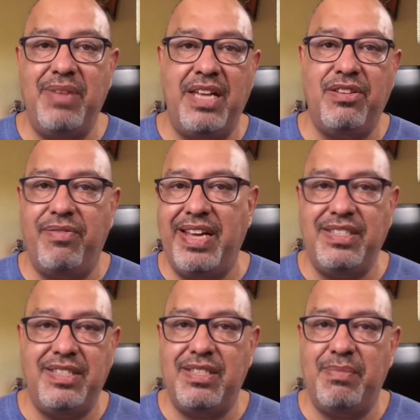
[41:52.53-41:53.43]
and the
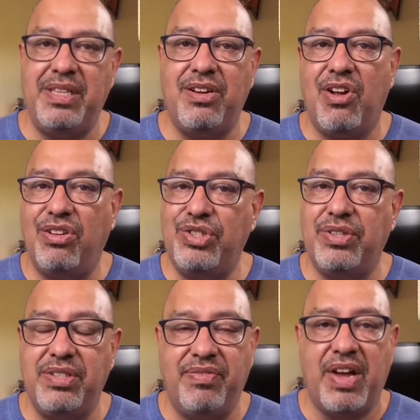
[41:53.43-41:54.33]
racism and the cultural
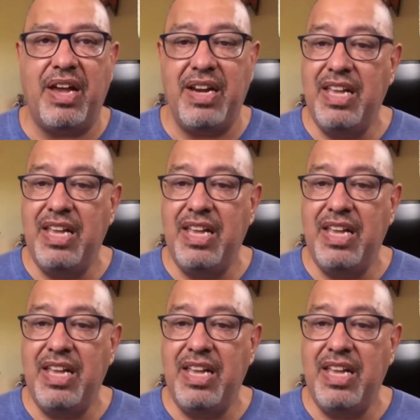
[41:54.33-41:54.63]
divide